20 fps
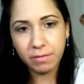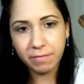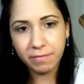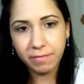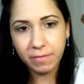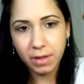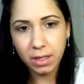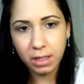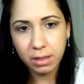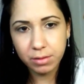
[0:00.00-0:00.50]

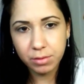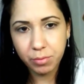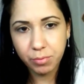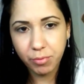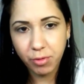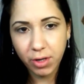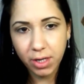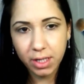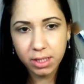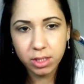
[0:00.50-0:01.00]
of angled
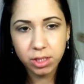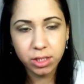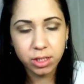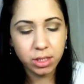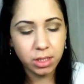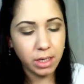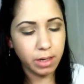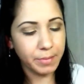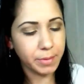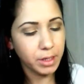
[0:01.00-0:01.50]

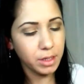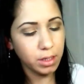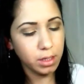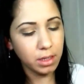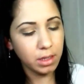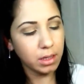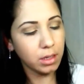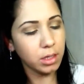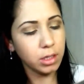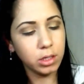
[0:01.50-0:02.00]
brush, I'm
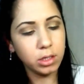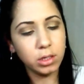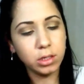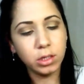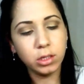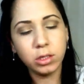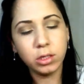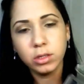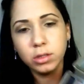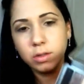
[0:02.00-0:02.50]
gonna
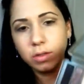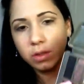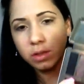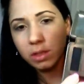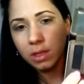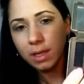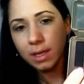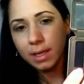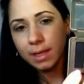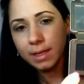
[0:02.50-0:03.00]
use
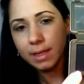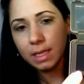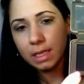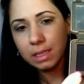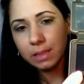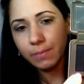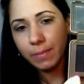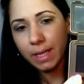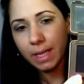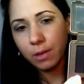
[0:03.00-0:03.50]

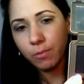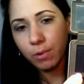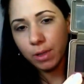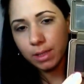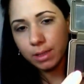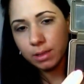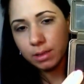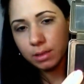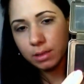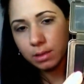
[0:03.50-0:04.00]
this black
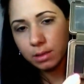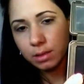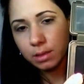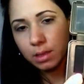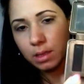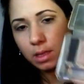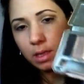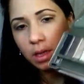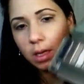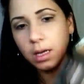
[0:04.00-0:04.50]
one,
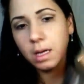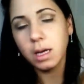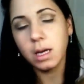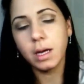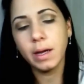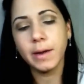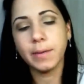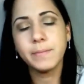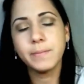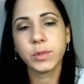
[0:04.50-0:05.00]

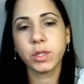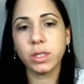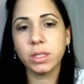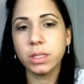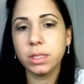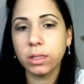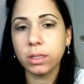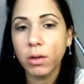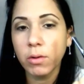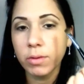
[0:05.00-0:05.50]

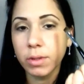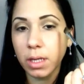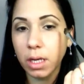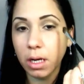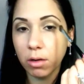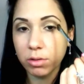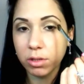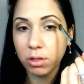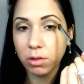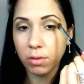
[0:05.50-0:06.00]
just on the
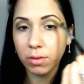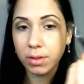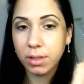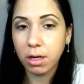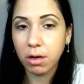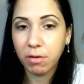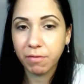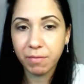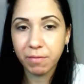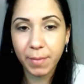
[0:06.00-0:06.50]
outer corner
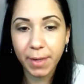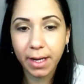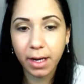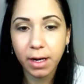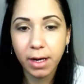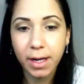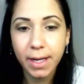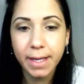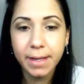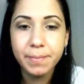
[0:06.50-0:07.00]
of my
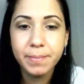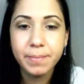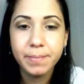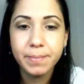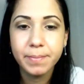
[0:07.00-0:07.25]
eye.